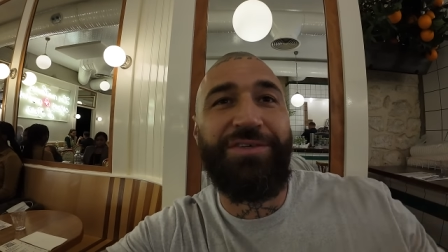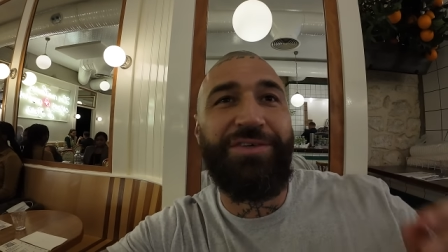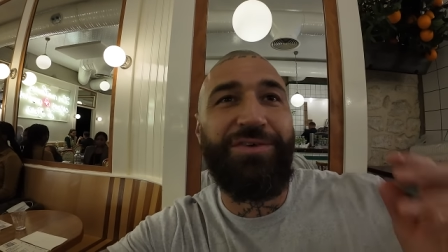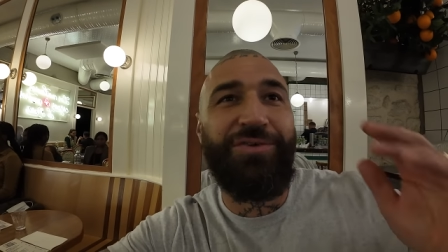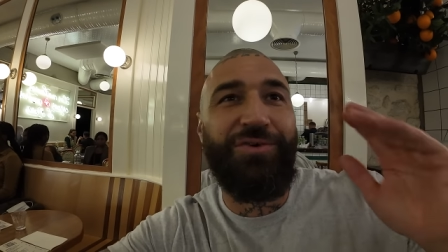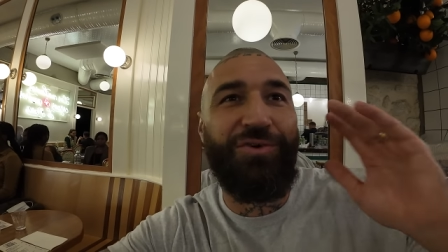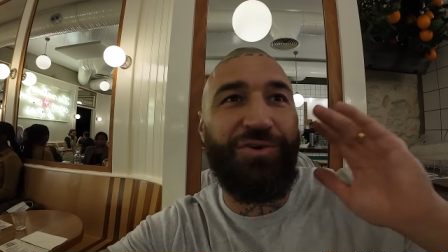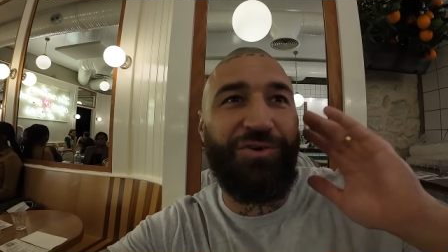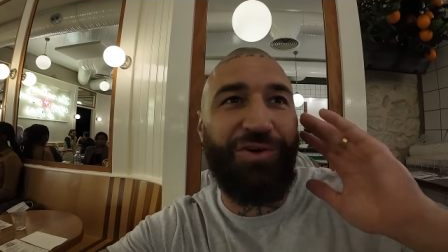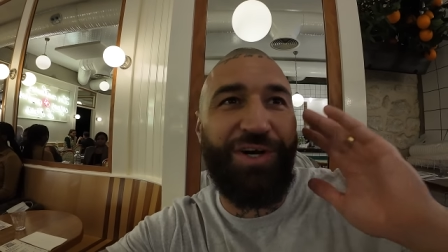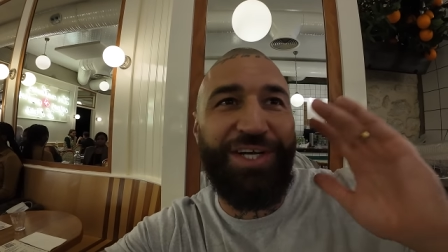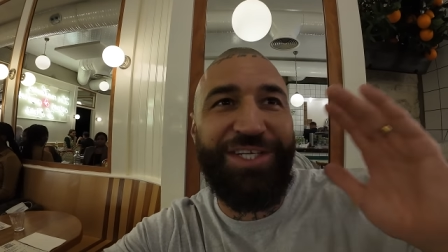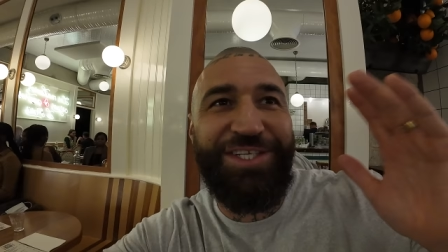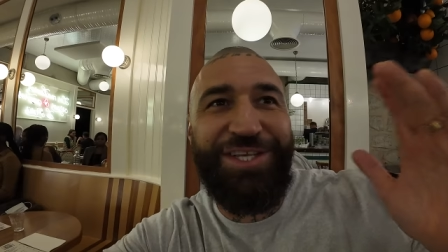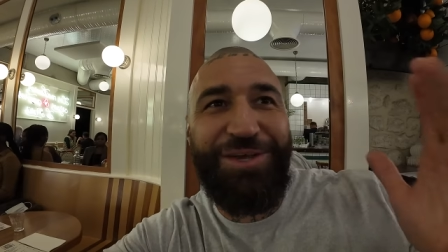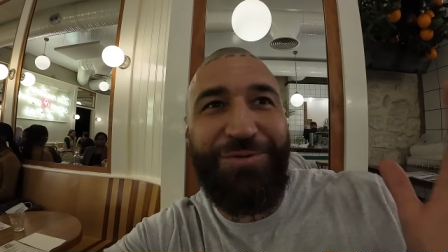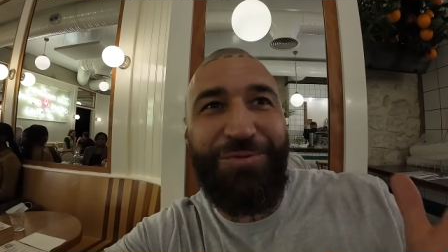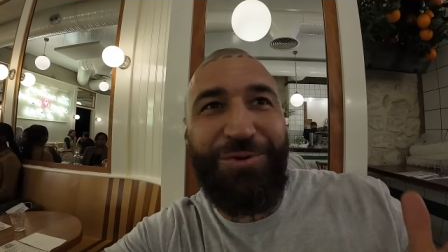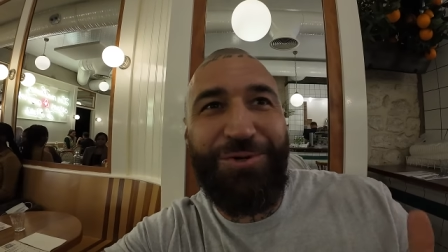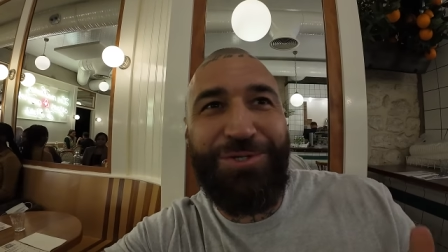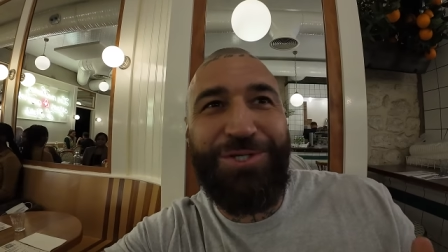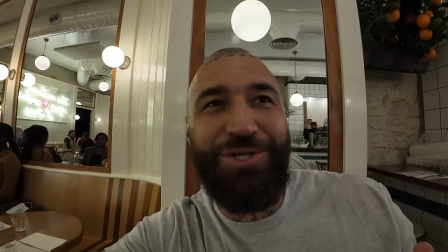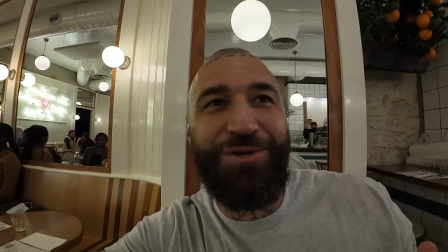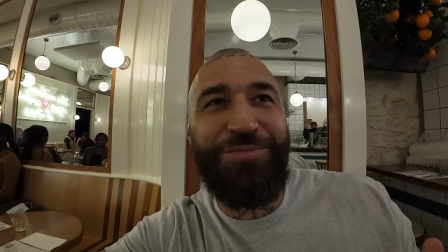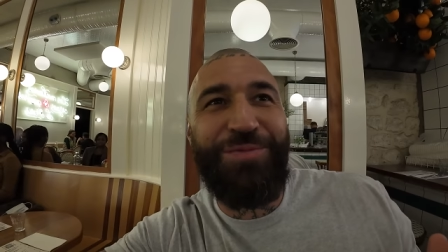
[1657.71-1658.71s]
look, I said,
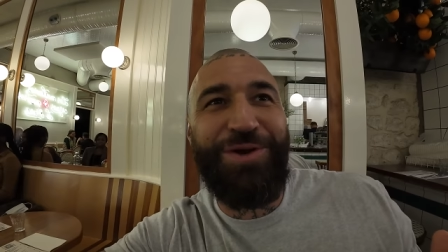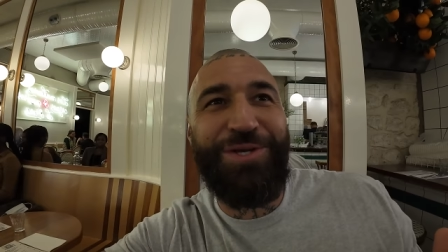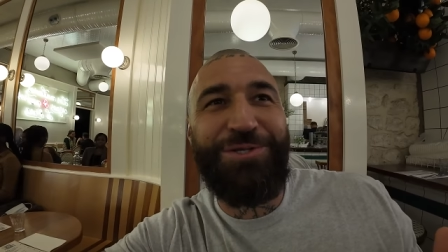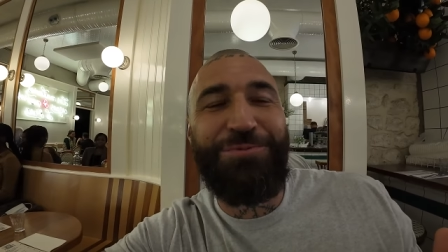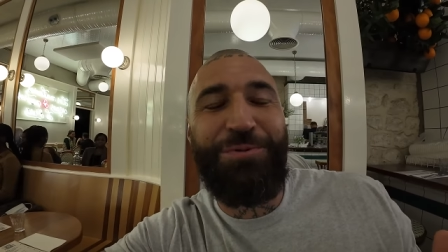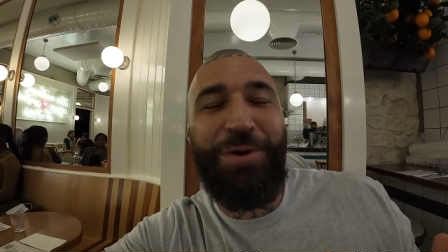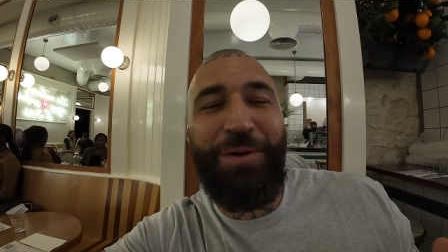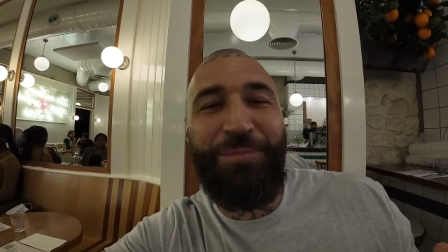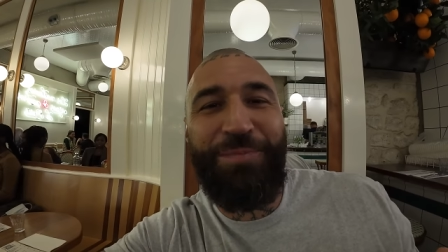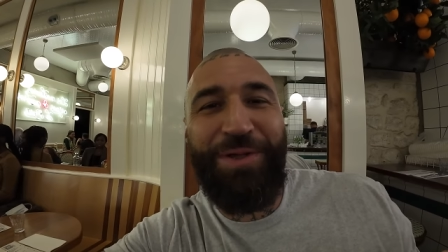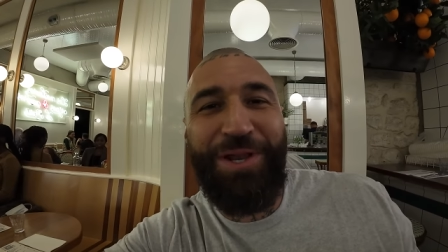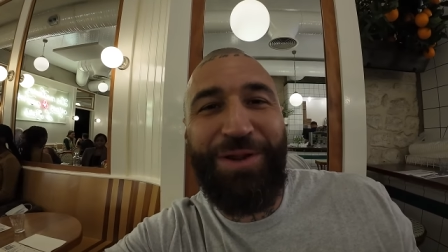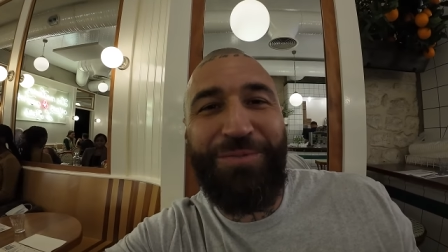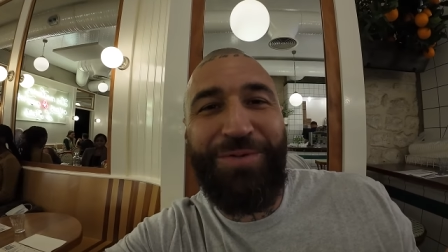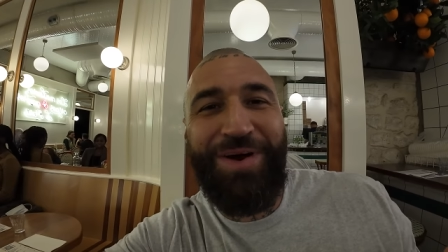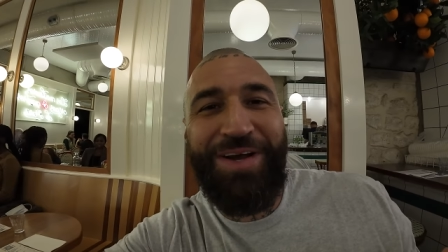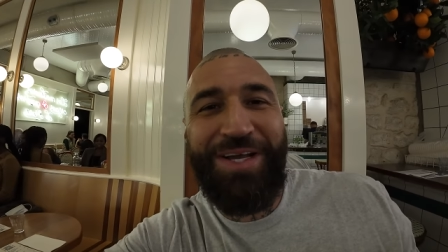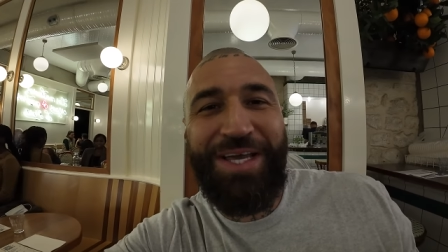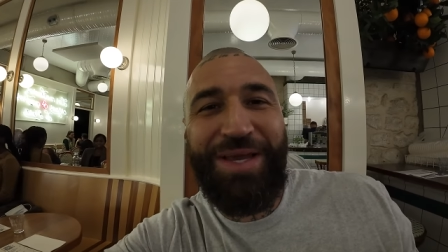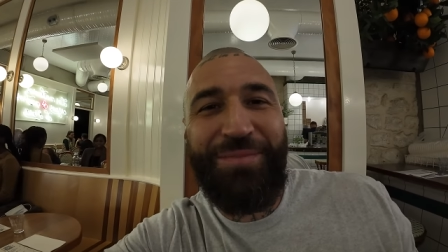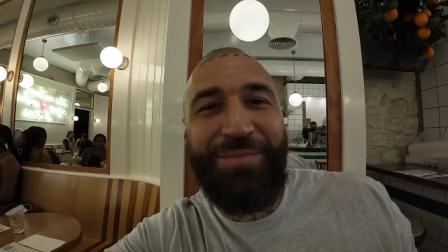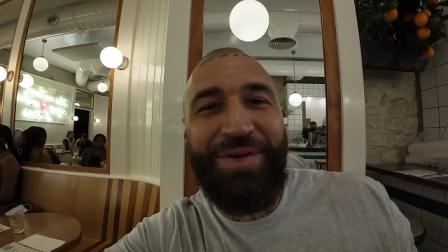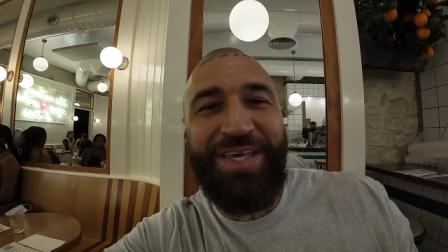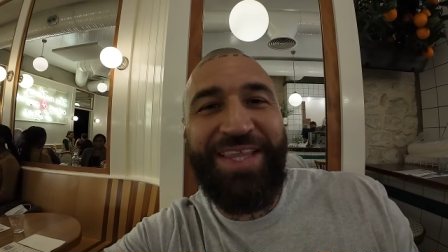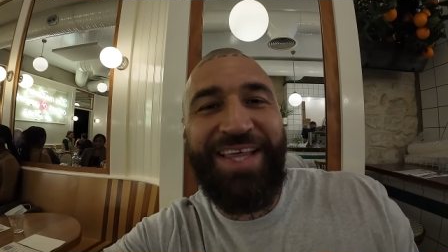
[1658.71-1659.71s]
what's your most popular one?
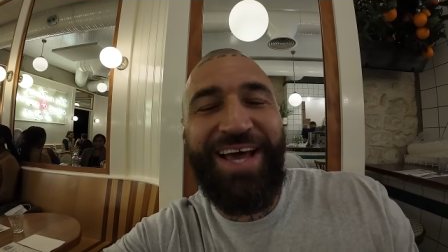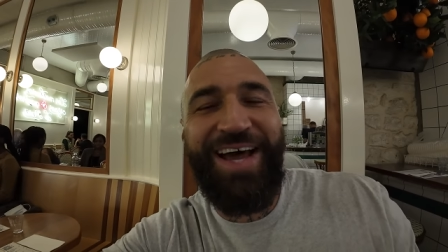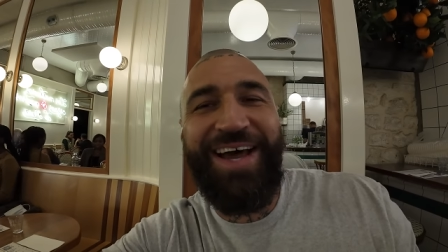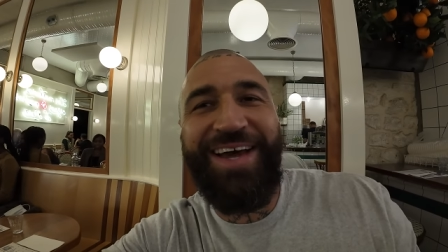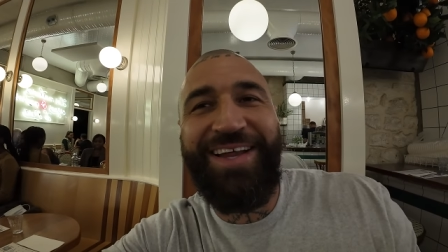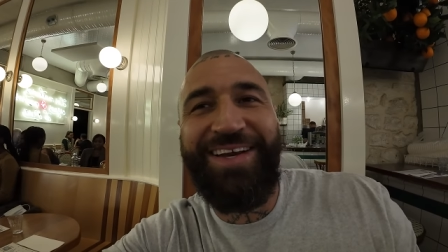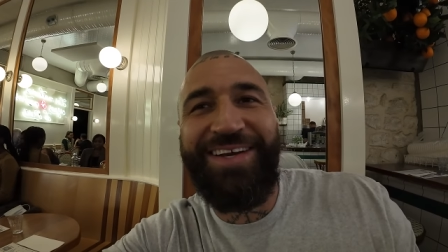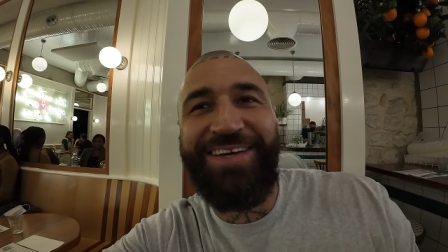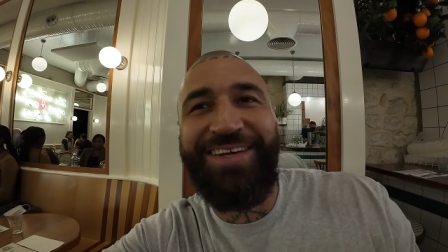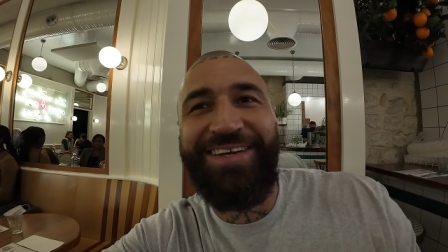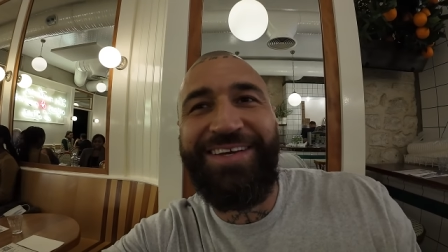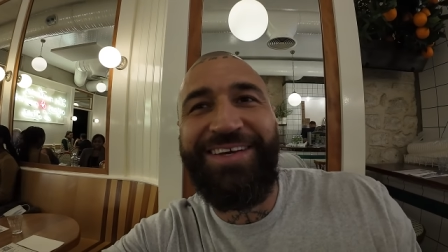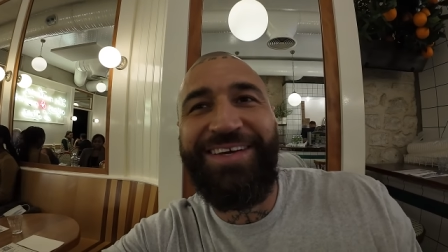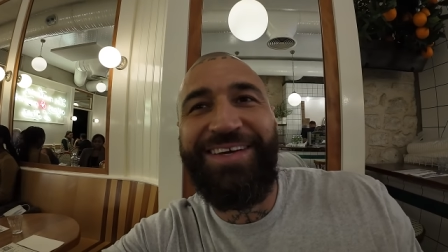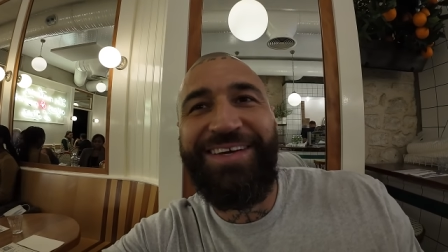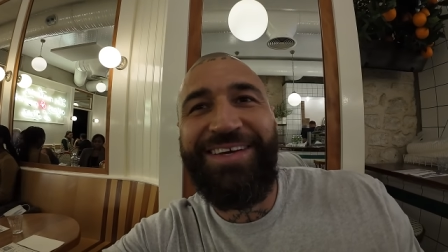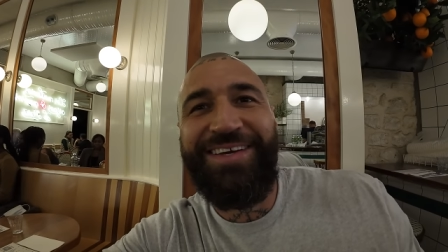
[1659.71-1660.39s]
Get me that.